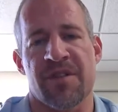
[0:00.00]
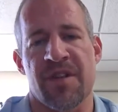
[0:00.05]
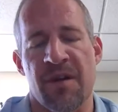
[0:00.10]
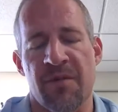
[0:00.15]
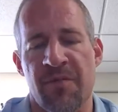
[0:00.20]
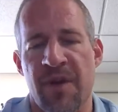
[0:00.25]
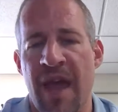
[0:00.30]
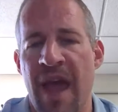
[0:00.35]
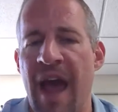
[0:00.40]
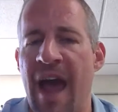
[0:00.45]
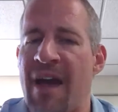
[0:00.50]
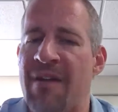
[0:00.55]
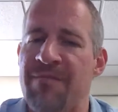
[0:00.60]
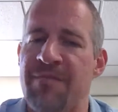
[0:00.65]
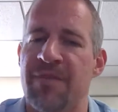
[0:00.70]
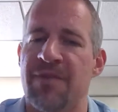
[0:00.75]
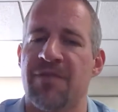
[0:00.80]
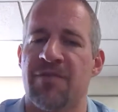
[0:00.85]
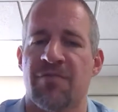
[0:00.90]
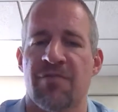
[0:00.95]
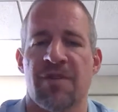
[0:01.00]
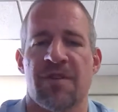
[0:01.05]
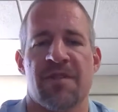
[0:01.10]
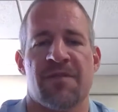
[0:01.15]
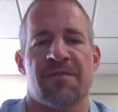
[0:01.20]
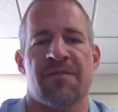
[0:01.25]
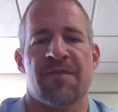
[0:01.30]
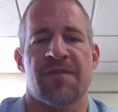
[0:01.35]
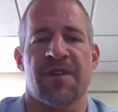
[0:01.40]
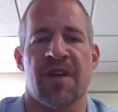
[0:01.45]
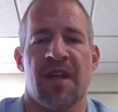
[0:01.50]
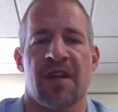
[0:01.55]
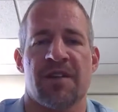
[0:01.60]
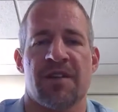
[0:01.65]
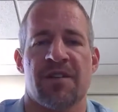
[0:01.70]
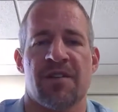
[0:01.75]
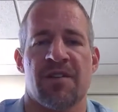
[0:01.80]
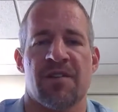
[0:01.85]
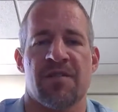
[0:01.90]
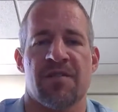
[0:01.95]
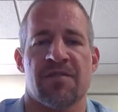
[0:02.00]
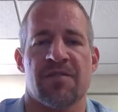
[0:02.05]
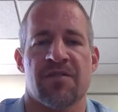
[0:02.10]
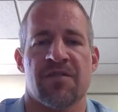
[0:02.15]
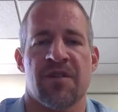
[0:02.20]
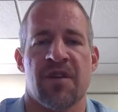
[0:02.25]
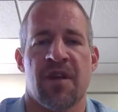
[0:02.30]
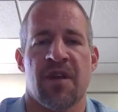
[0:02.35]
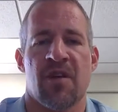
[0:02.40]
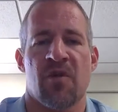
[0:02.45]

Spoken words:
Yet we have been doing it for 10 years.